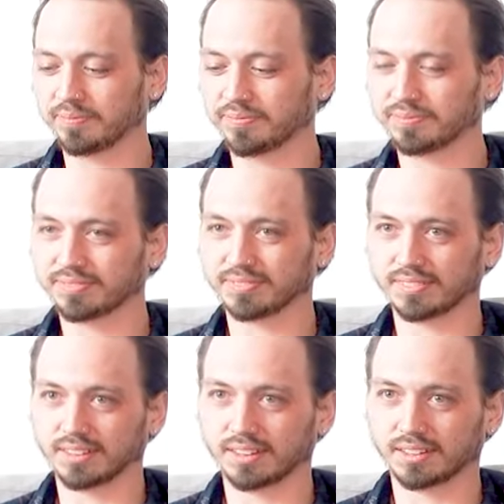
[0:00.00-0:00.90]

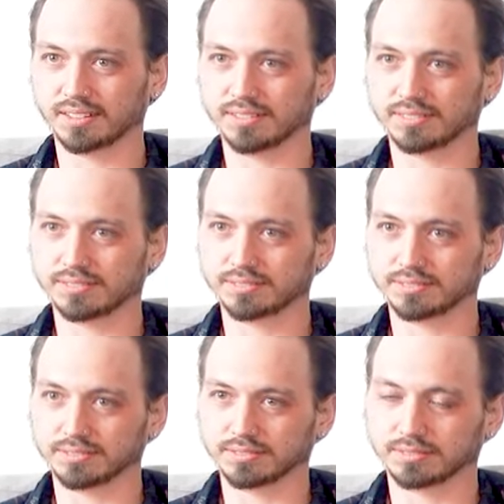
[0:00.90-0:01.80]

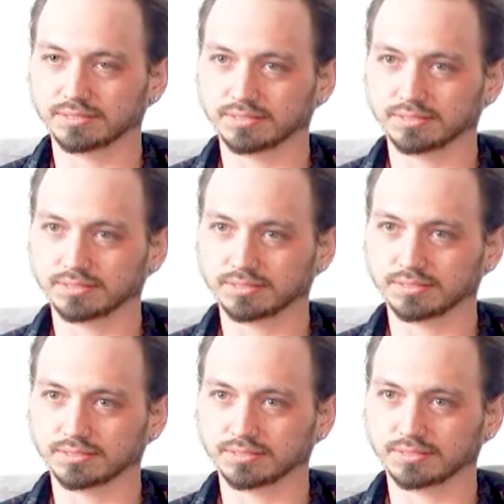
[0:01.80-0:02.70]

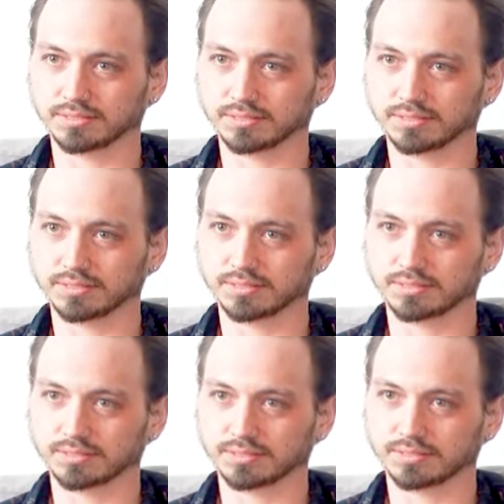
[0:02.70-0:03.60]

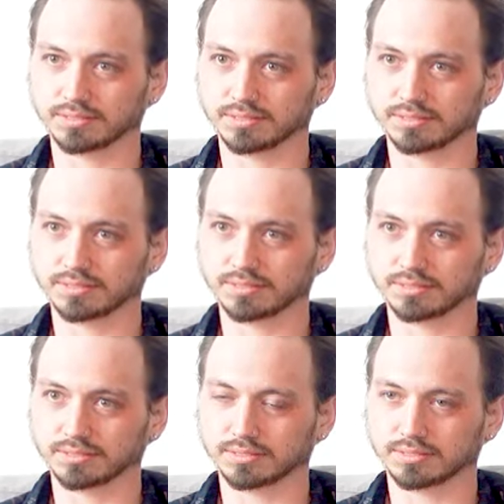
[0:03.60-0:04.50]

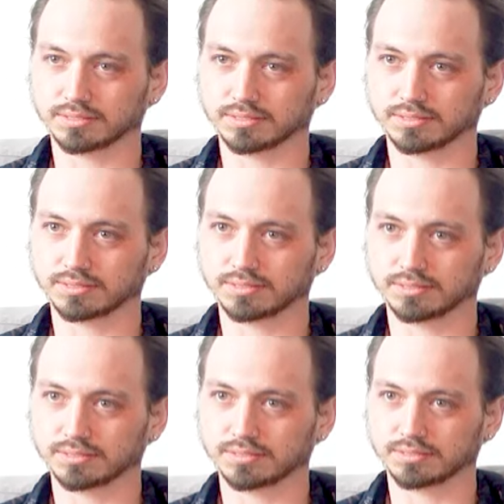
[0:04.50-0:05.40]

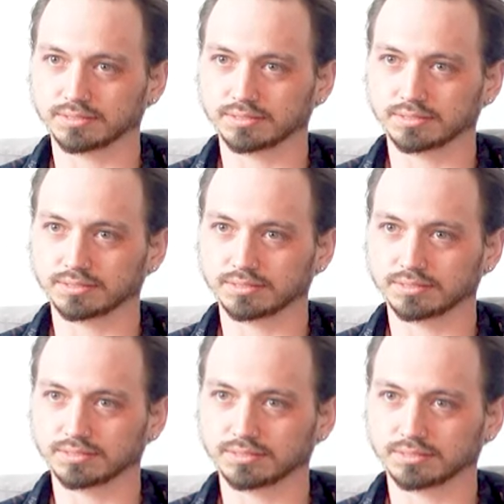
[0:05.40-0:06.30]

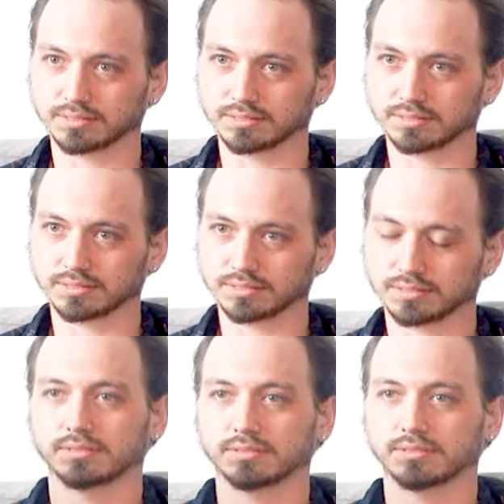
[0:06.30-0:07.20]

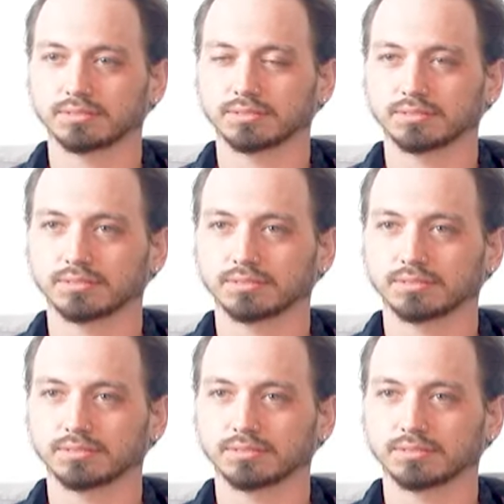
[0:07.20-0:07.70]
[no speech]